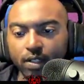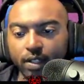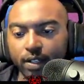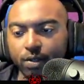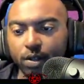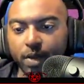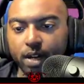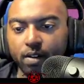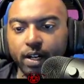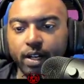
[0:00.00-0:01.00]
Territory
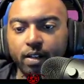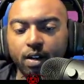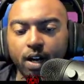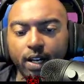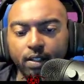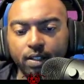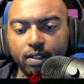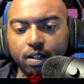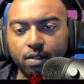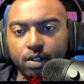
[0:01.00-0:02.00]
battle right now. All right, let's
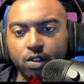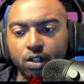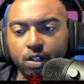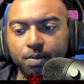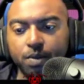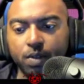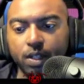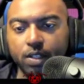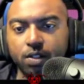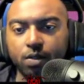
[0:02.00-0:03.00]
go into ships while
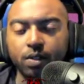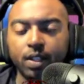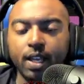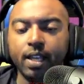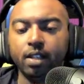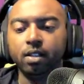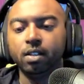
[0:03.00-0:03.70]
he's doing that.